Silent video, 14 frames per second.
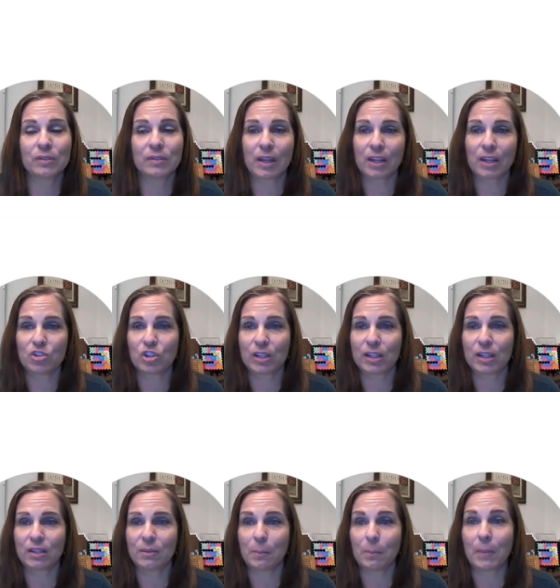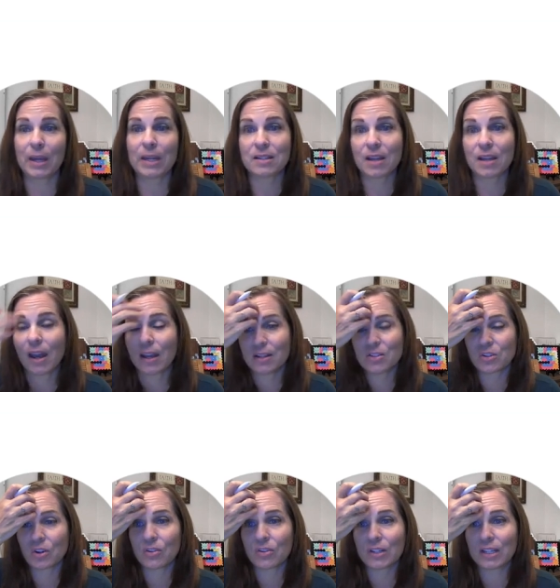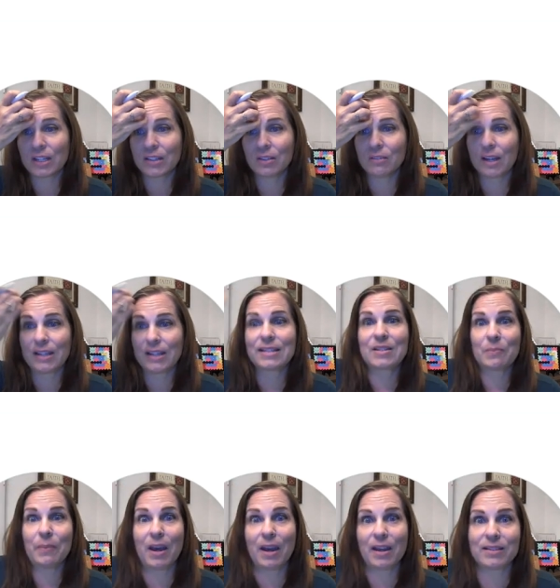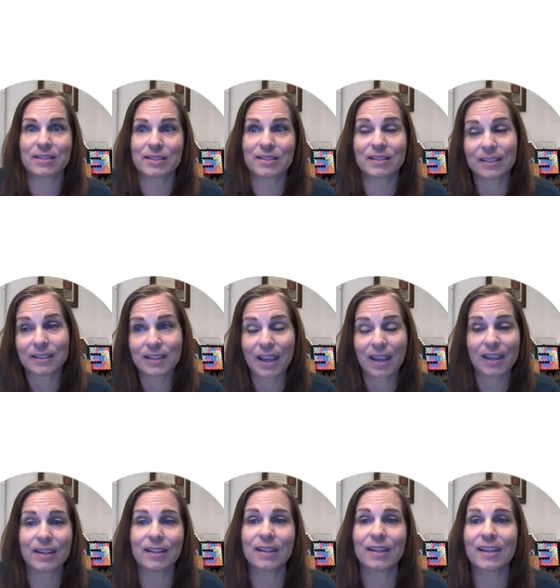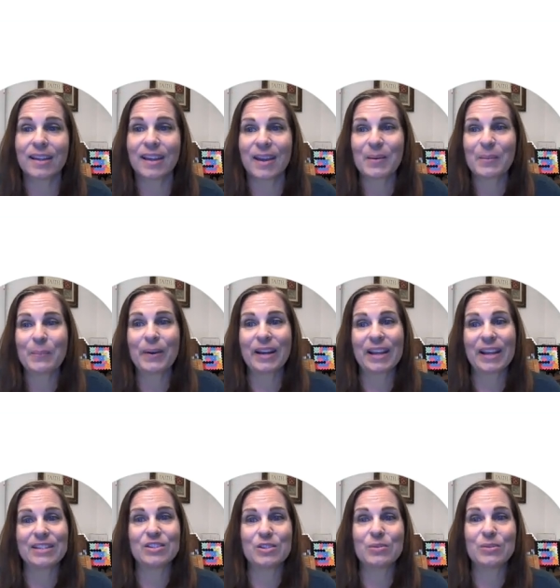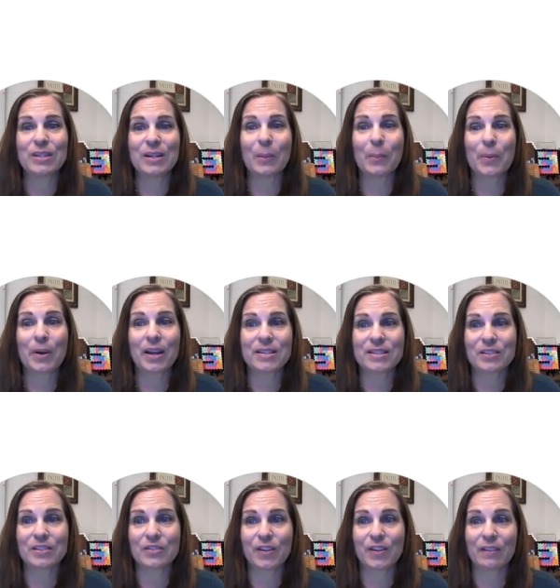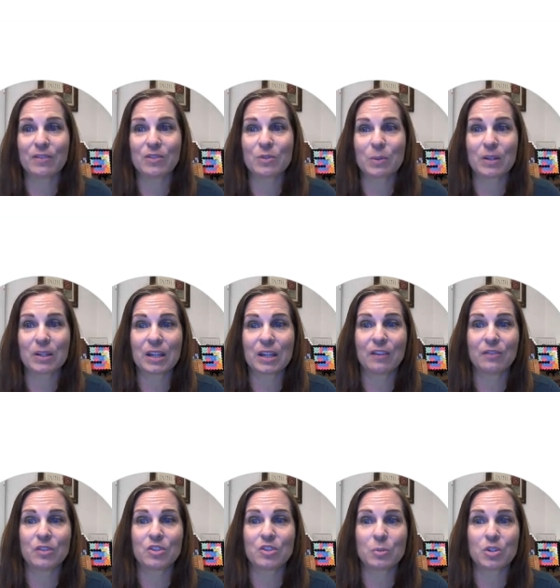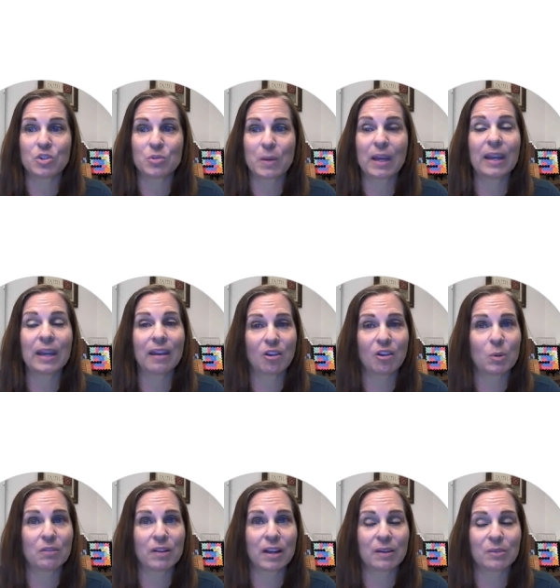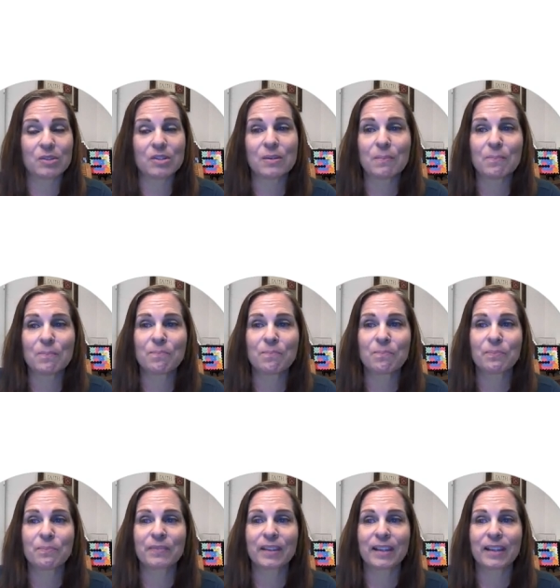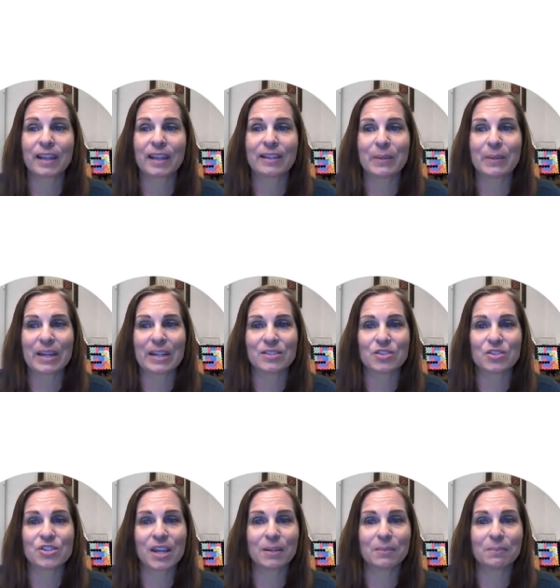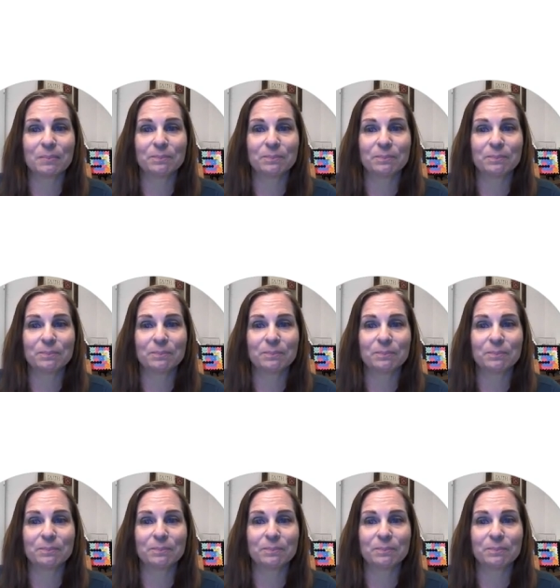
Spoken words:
Actually, my dot is already in the right spot. Yay. But I do need a +5, so I'm going to have to switch my arrow around, and my answer is 9.